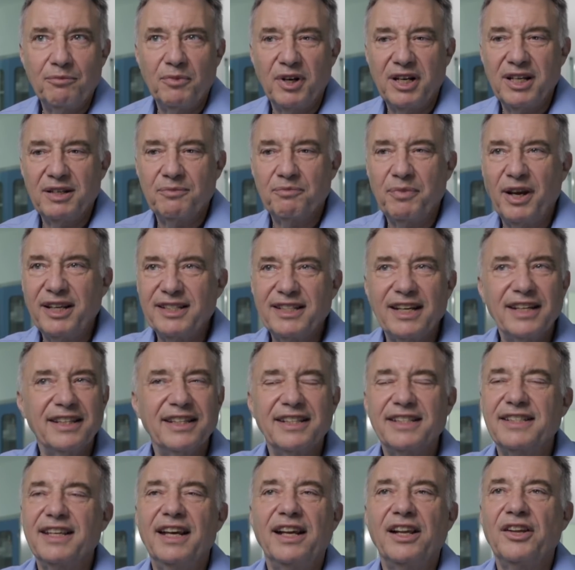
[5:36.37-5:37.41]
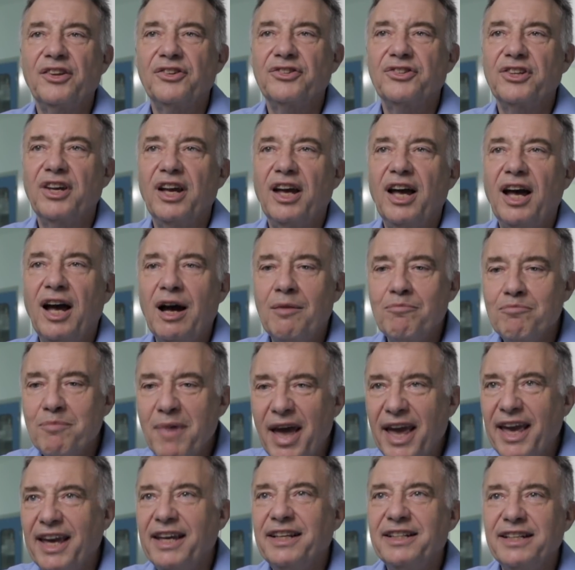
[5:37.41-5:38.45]
But basically the cells are
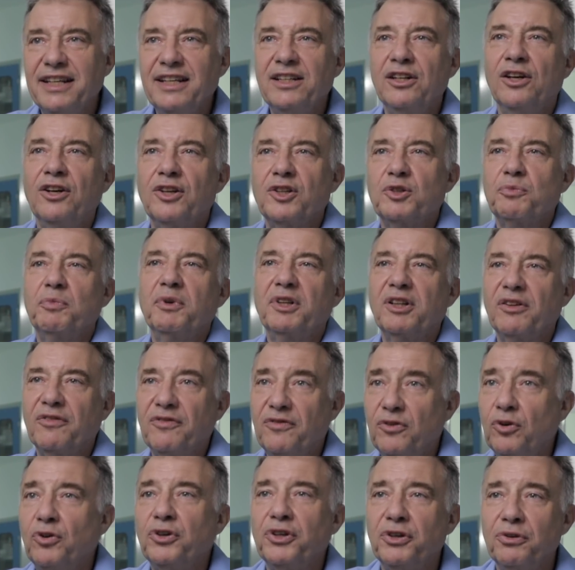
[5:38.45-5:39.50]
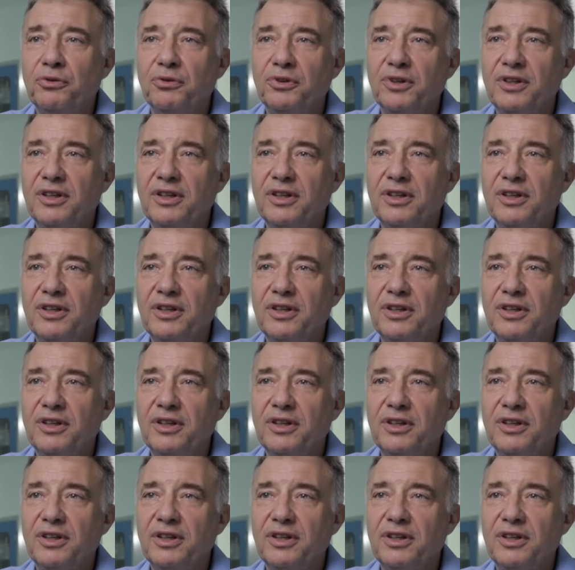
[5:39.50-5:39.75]
made in hospital for you.